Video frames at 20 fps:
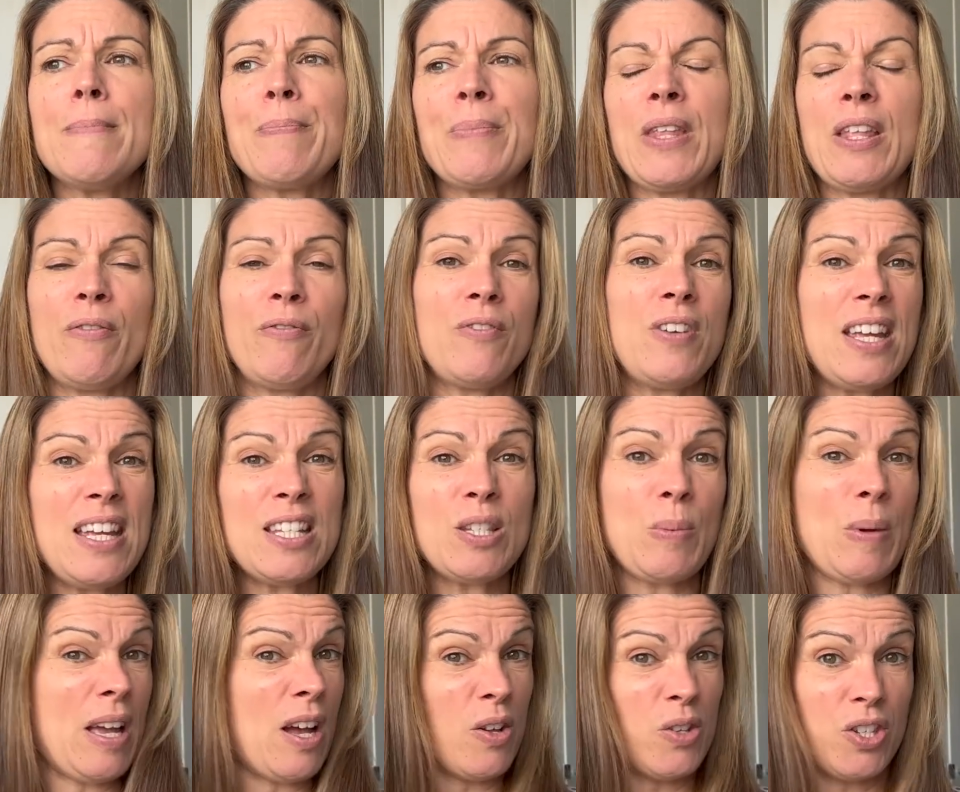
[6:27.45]
And if needs
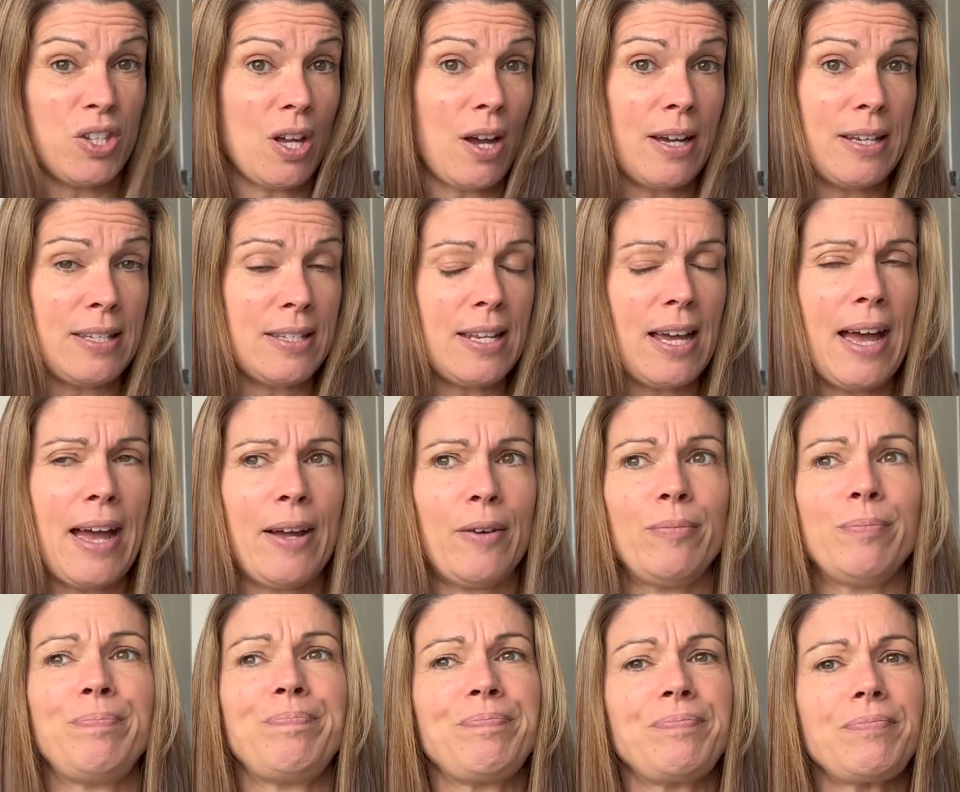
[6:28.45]
be, I'll size down.